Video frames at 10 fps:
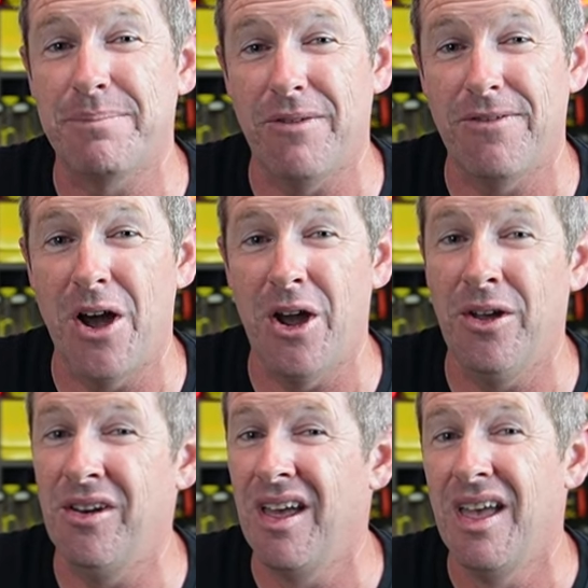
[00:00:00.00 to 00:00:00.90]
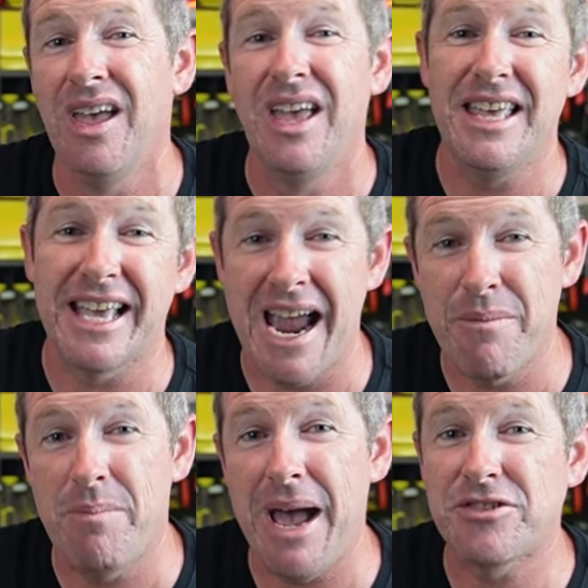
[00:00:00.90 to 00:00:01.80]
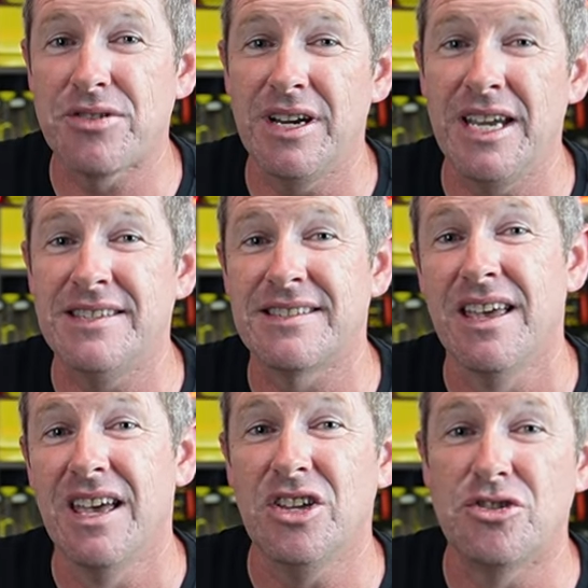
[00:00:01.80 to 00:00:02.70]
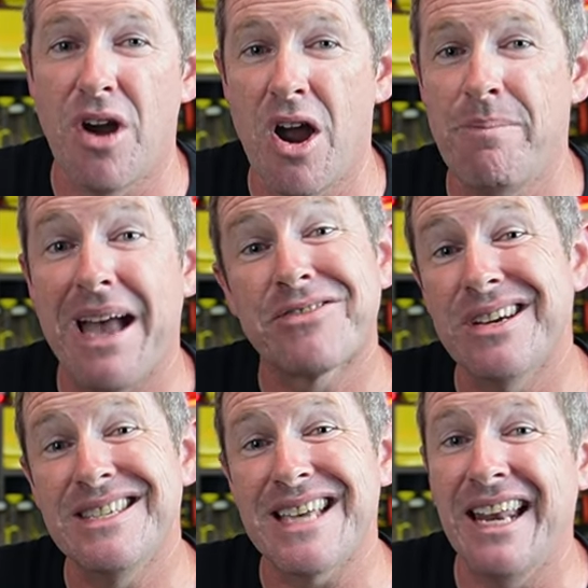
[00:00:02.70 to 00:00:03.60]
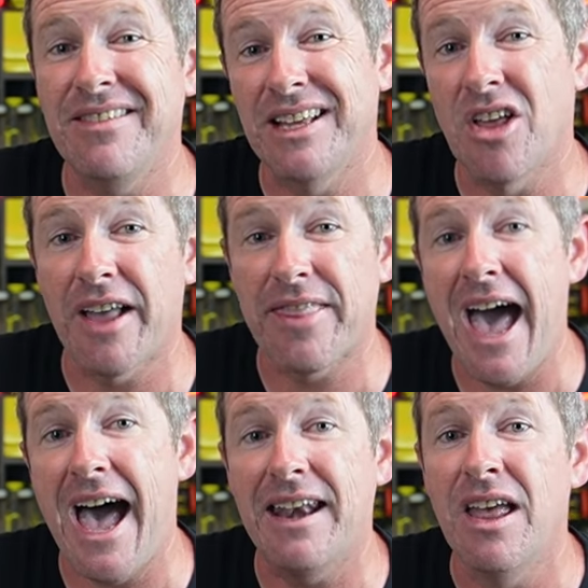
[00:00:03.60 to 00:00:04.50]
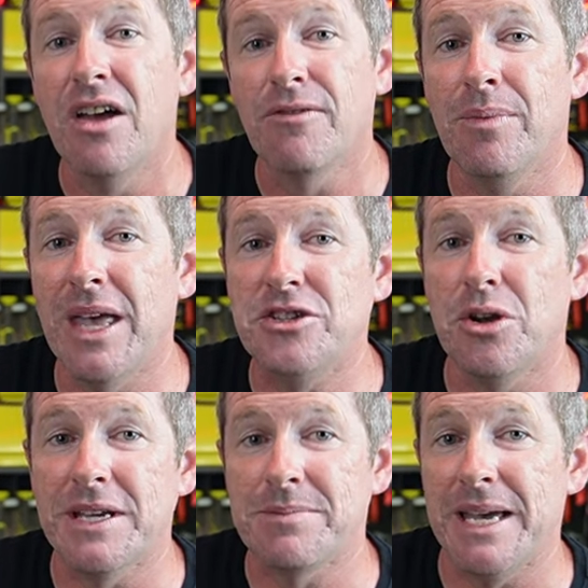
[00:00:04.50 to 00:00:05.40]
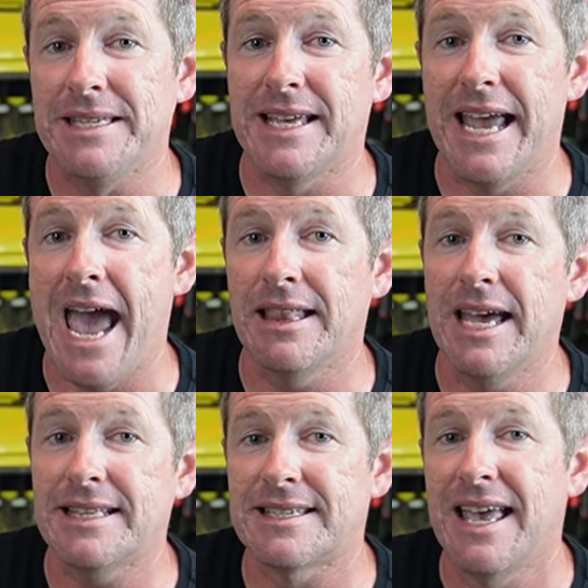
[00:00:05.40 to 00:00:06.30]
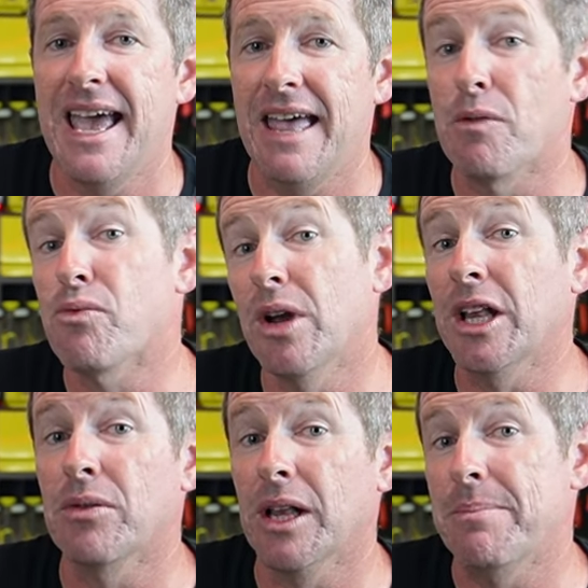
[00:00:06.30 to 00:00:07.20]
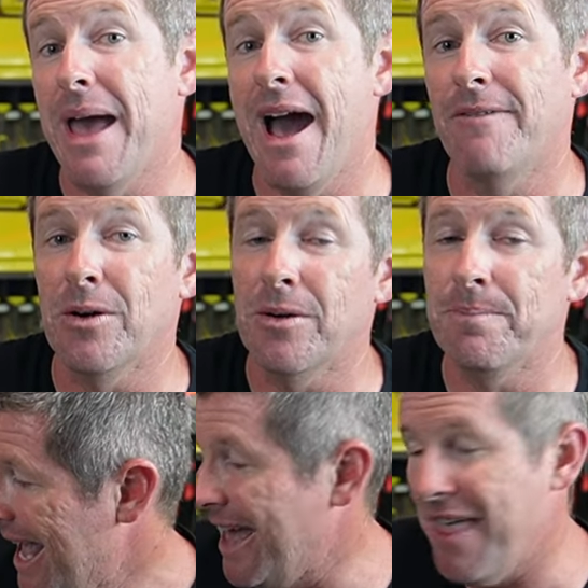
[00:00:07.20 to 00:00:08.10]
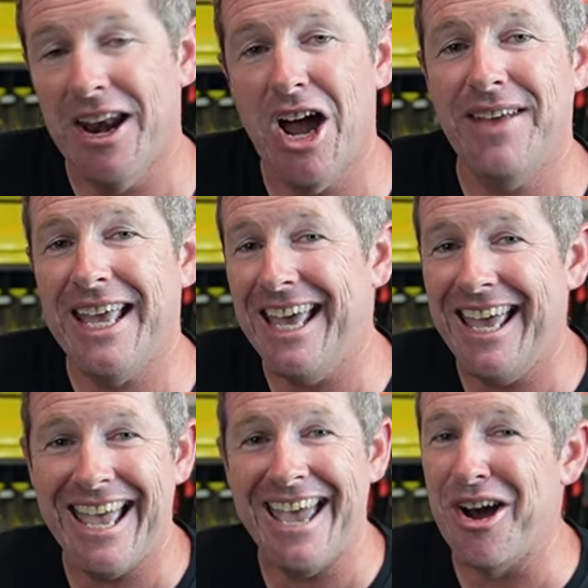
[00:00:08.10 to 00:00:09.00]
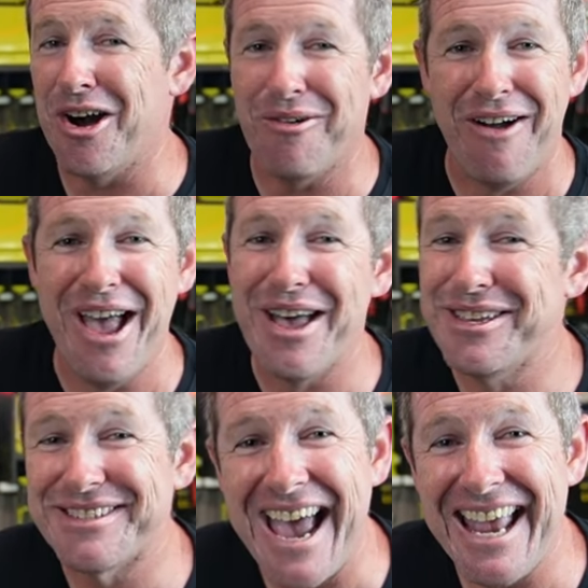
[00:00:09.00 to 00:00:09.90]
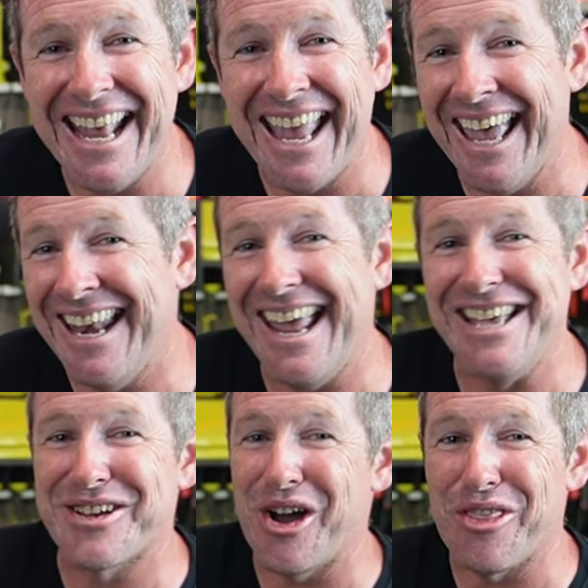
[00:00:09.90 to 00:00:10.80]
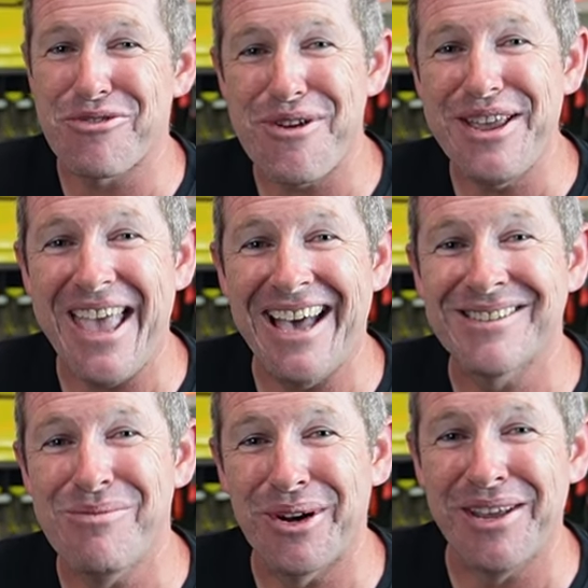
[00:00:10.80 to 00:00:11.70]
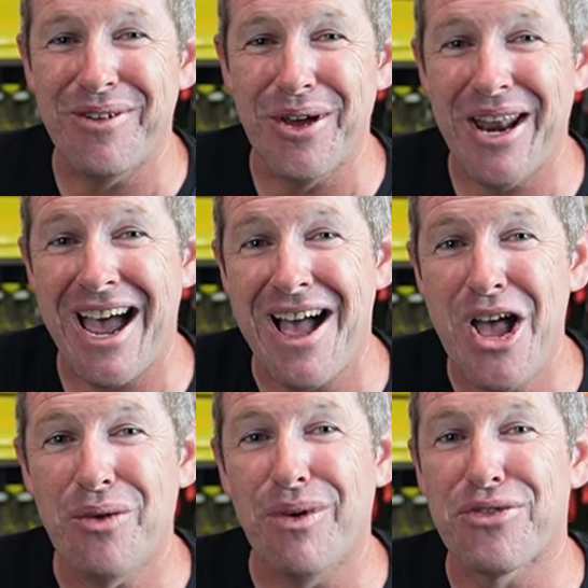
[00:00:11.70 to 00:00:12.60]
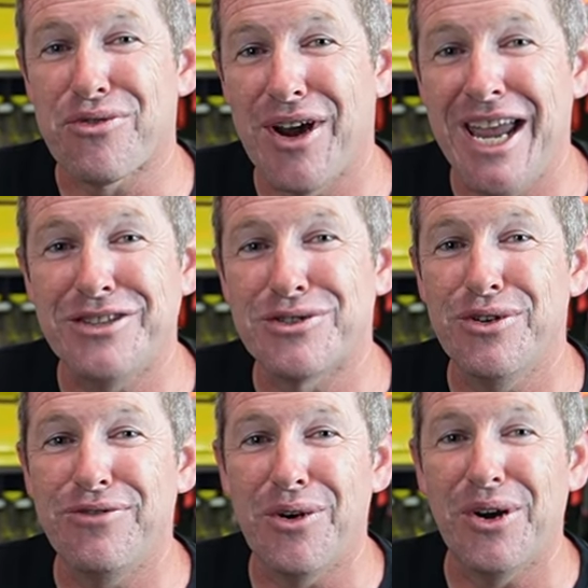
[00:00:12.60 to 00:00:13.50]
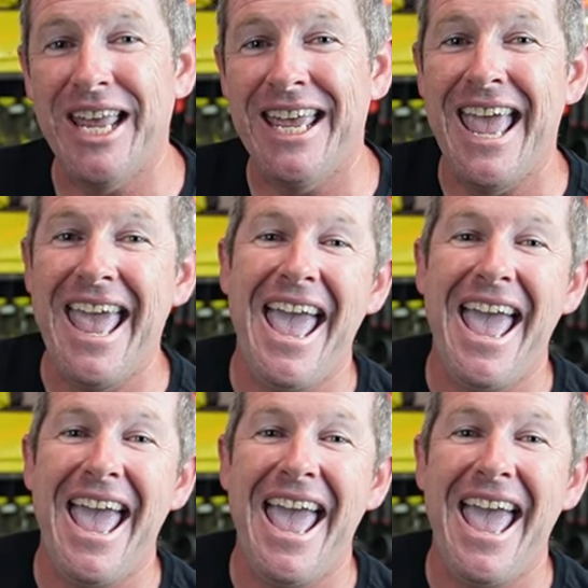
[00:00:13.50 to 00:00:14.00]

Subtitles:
up your phone, your camera batteries, your drone batteries, anything like that from these USB-C outlets, and they're really, really powerful. And then over here, and I'll say it again, it's got a 3,000-watt inverter with three 240